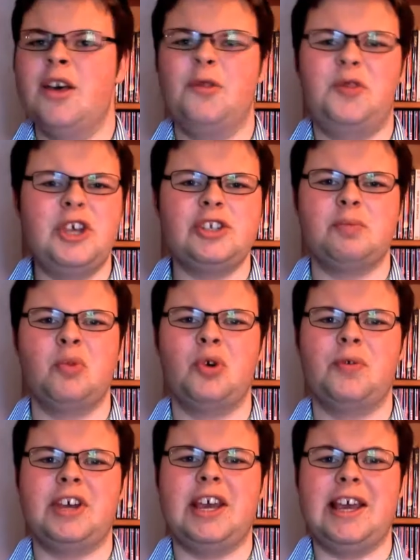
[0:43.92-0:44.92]
This
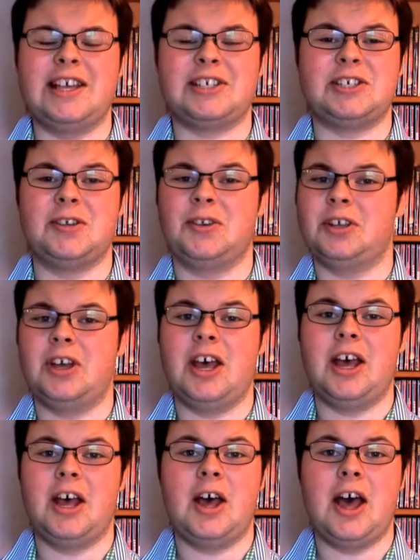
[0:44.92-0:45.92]
movie is
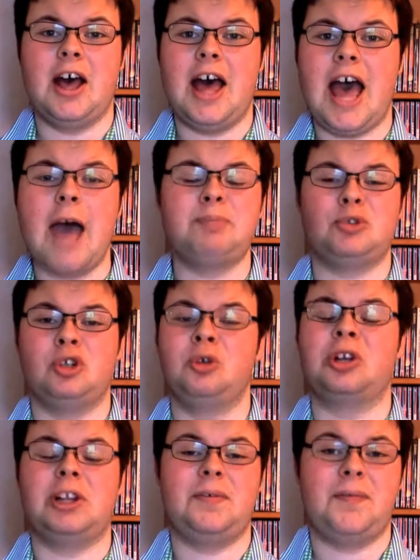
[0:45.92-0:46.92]

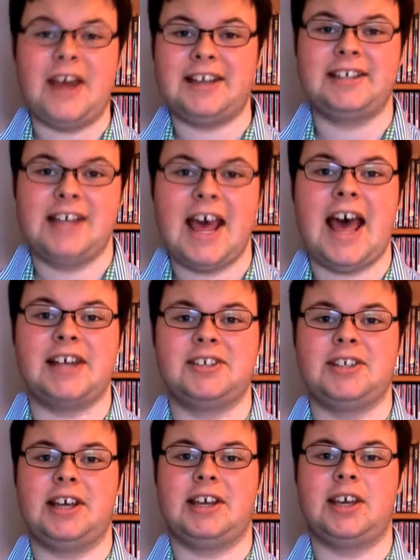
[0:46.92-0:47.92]
absolutely
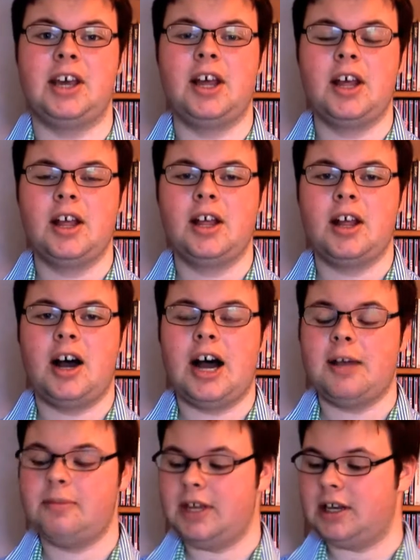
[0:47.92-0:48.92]
fantastic.
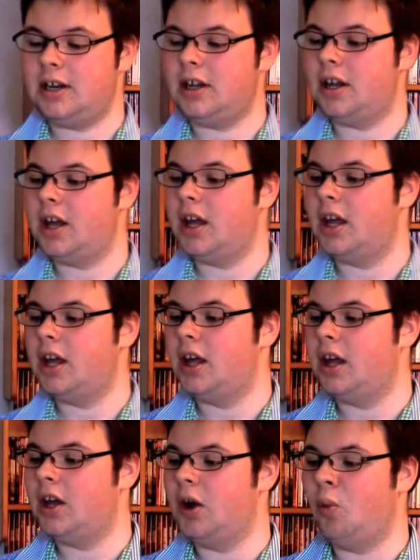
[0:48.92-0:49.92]
I mean,
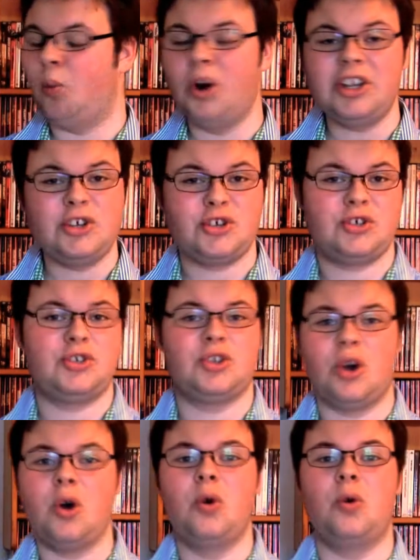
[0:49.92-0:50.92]
what is
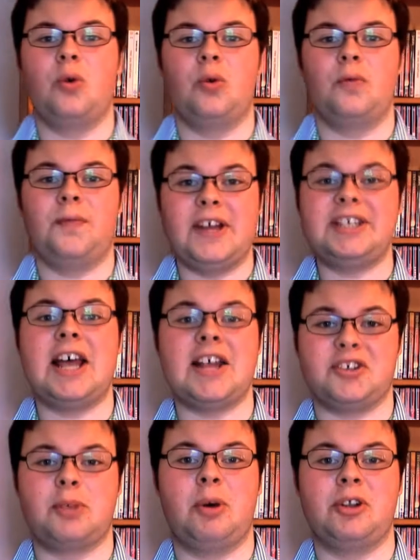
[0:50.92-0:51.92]
so
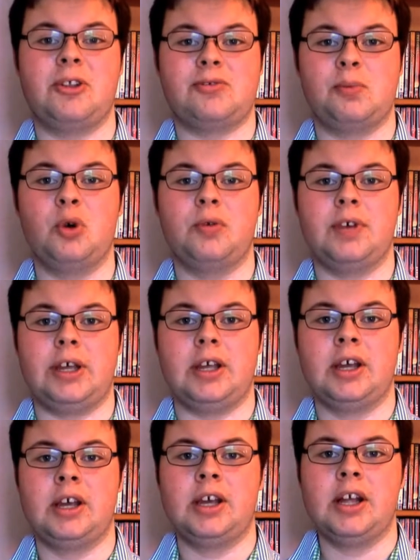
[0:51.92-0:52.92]
fantastic about this movie
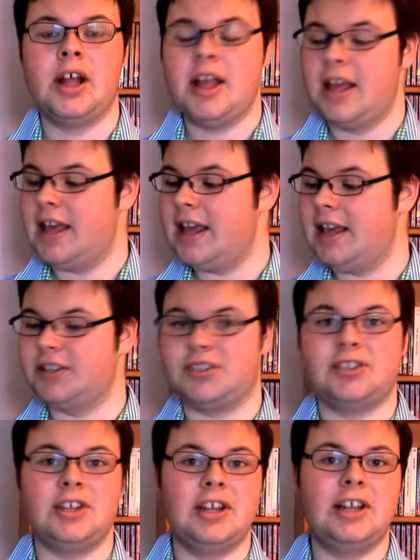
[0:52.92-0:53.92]

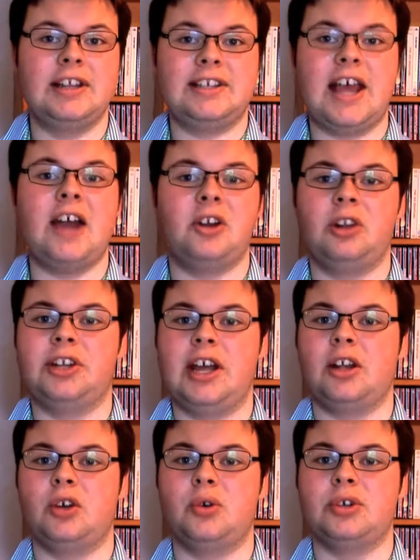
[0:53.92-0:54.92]
is Daniel
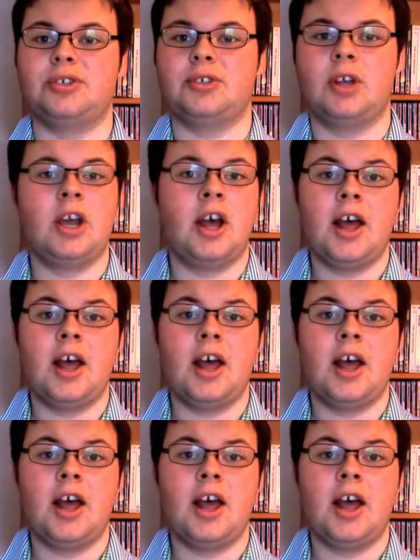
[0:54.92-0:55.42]
Day-Lewis.